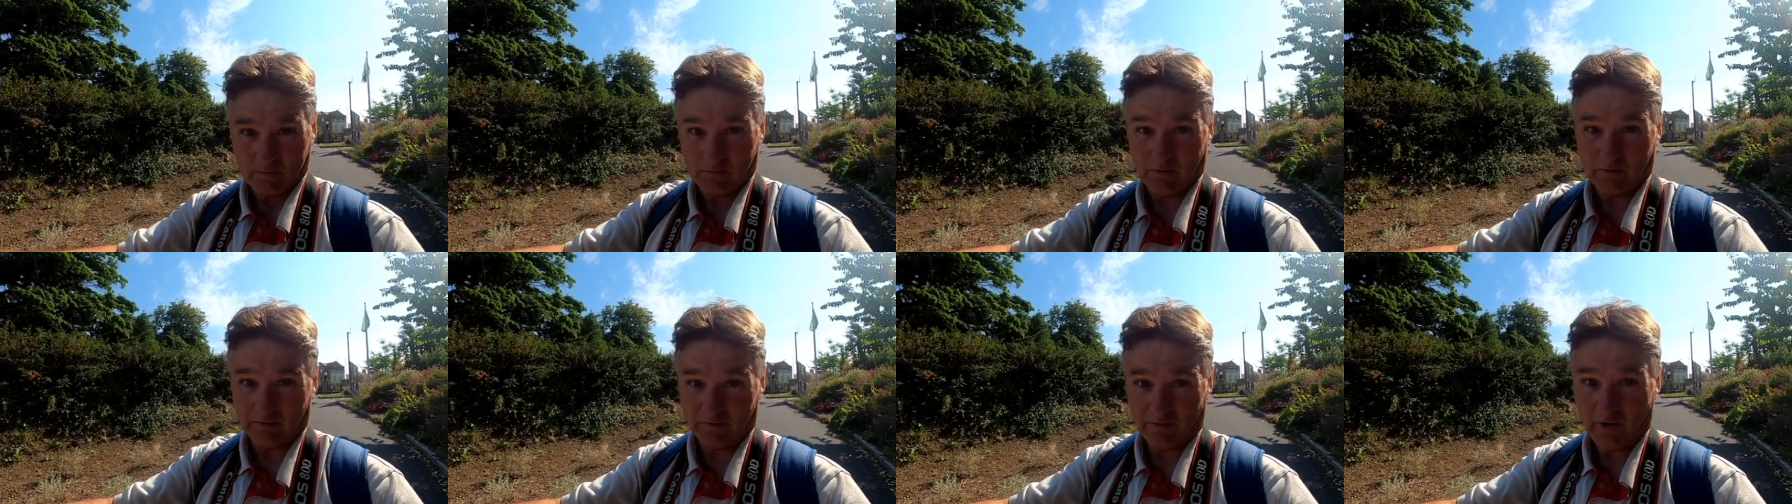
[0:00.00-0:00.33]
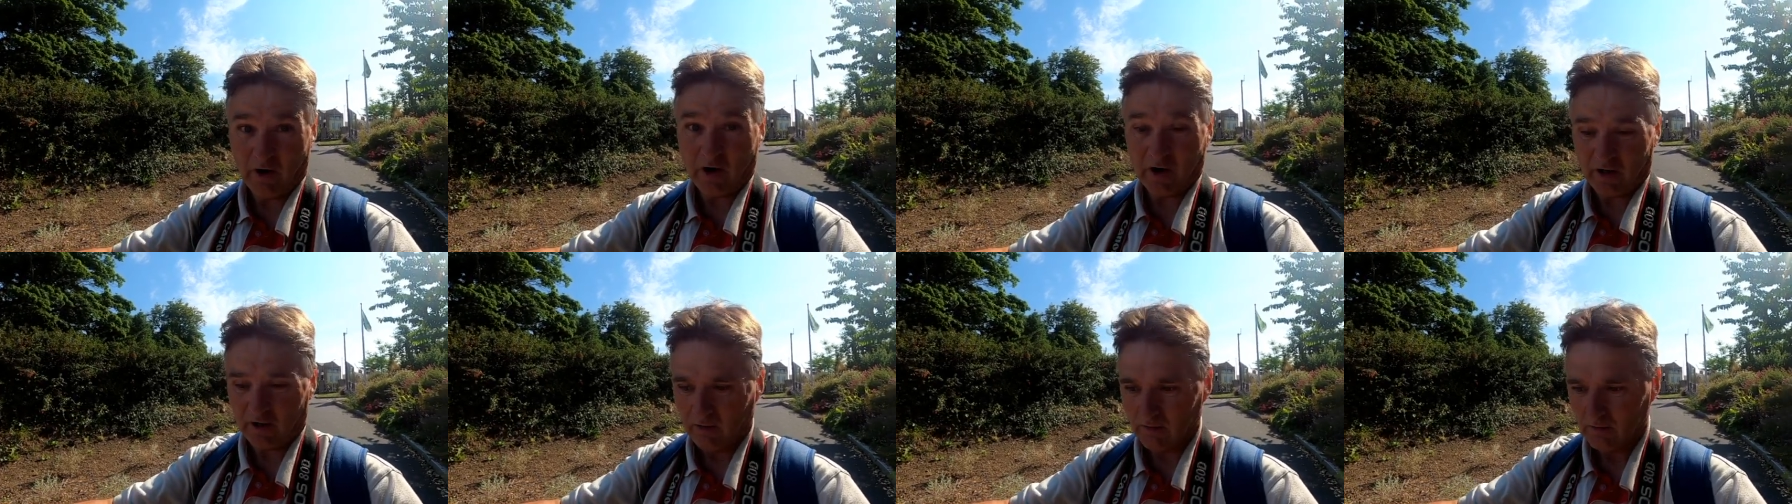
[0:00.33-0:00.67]
the
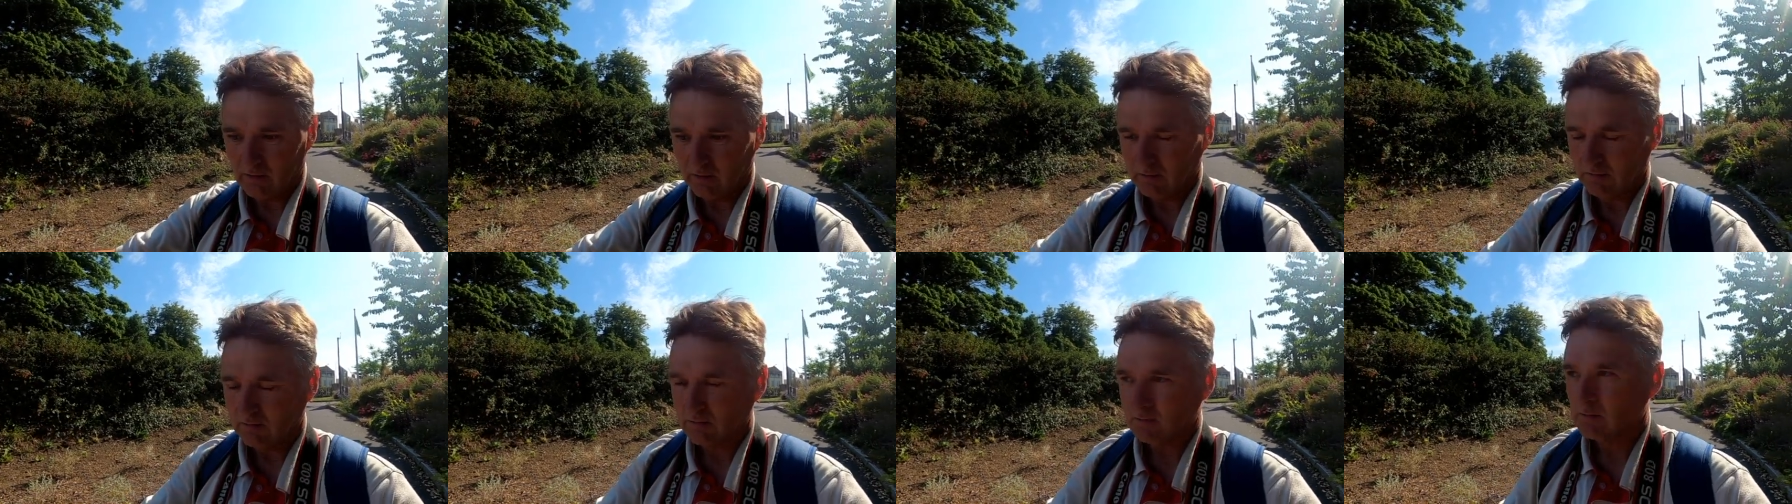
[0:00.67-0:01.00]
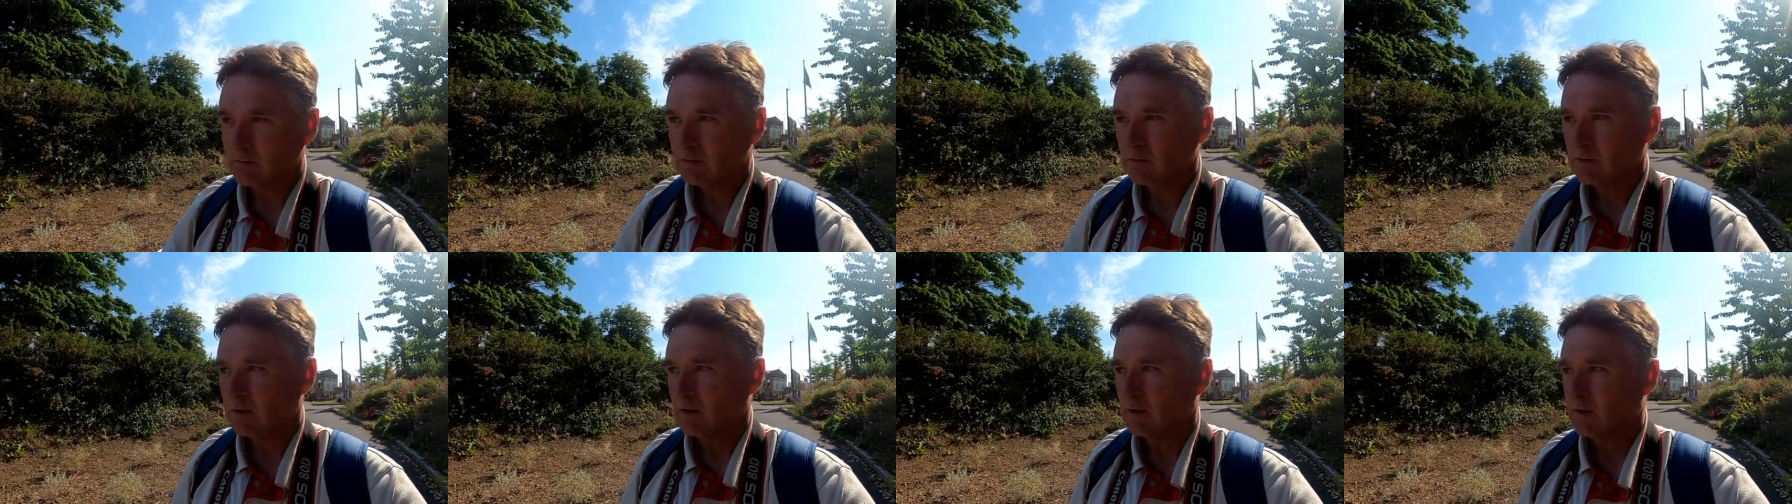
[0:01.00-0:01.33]
fire,
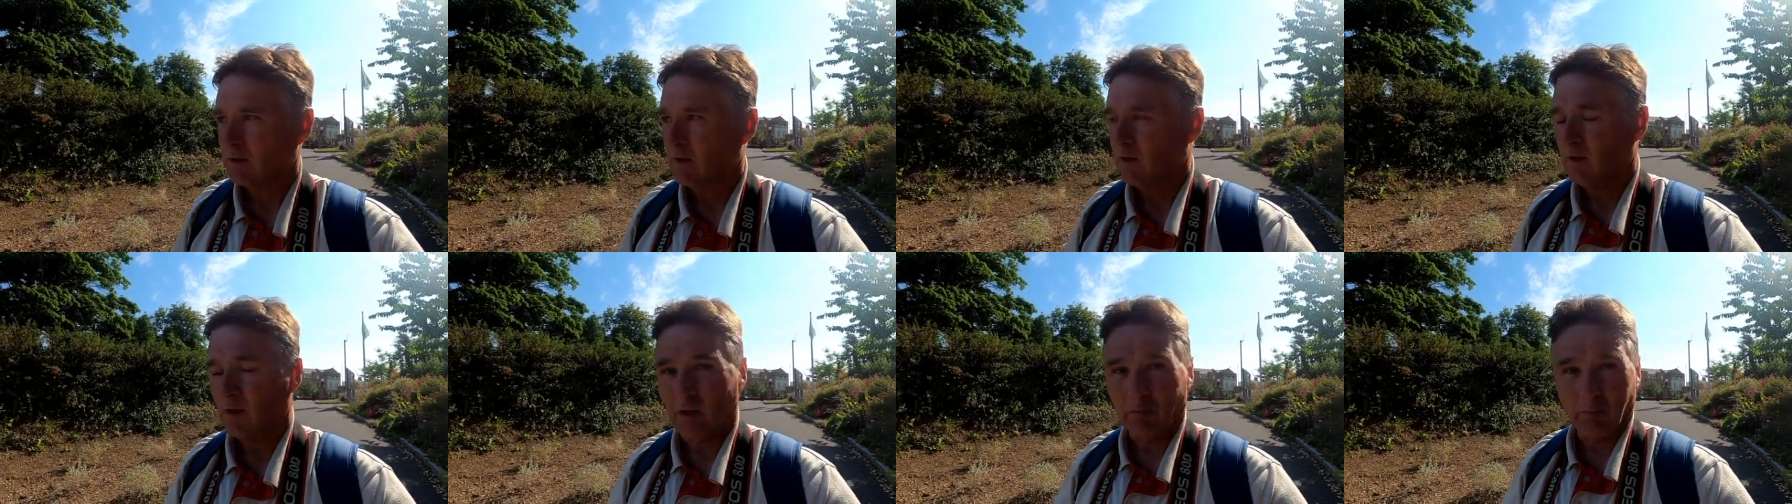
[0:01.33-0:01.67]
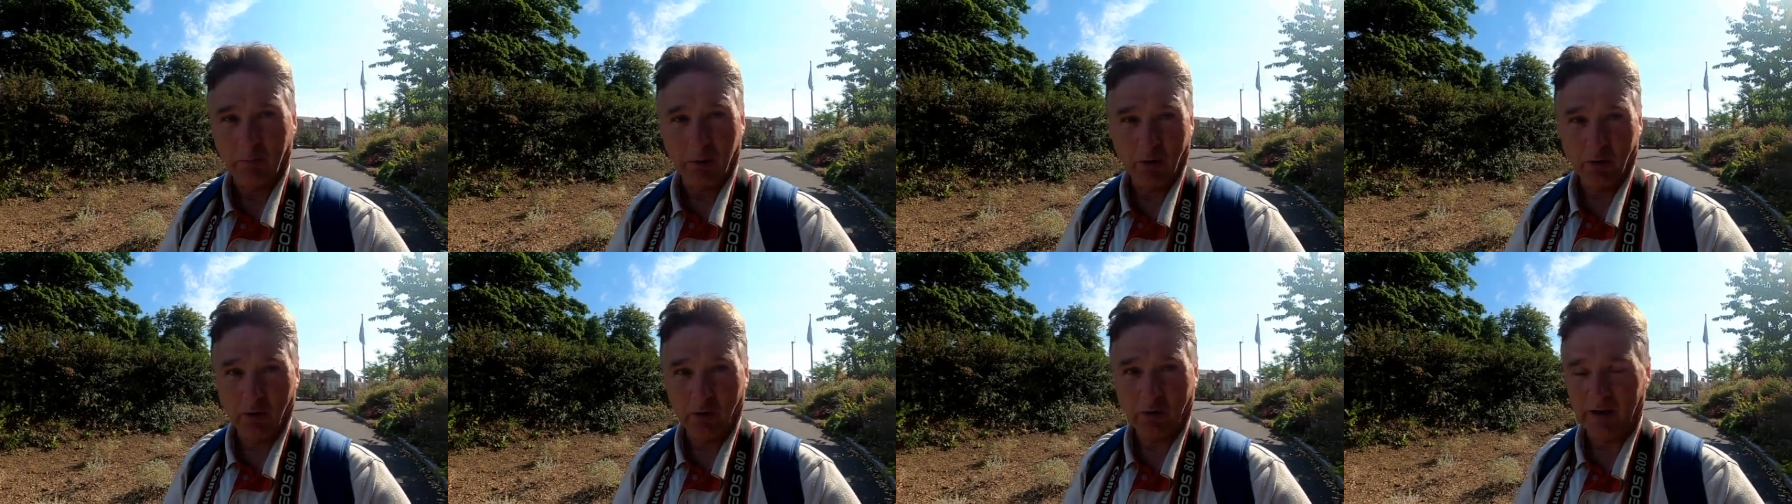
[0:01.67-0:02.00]

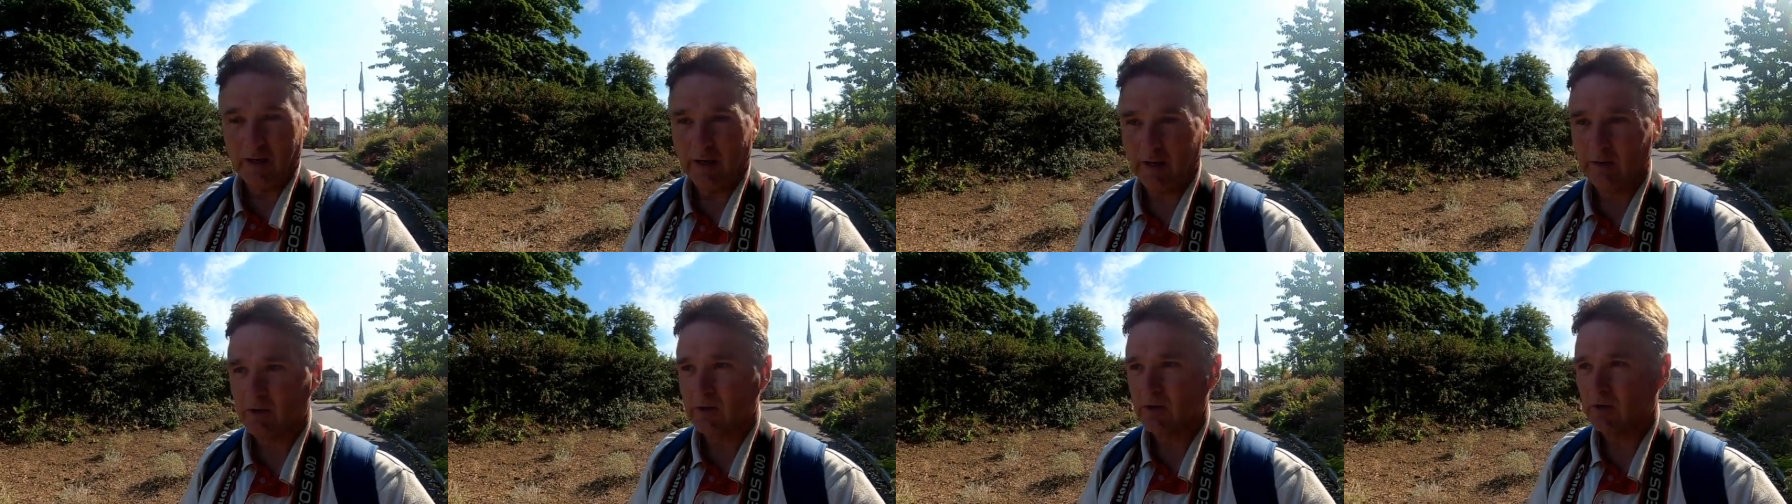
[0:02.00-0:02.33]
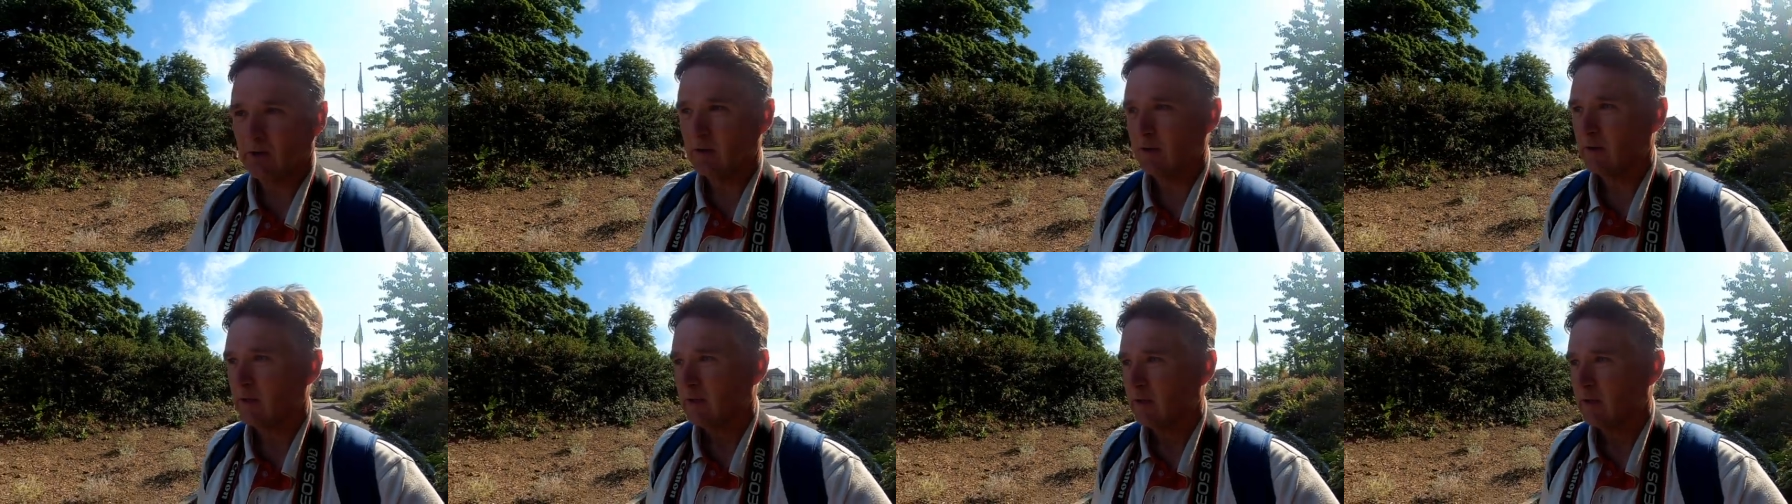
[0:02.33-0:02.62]
and pulled it out.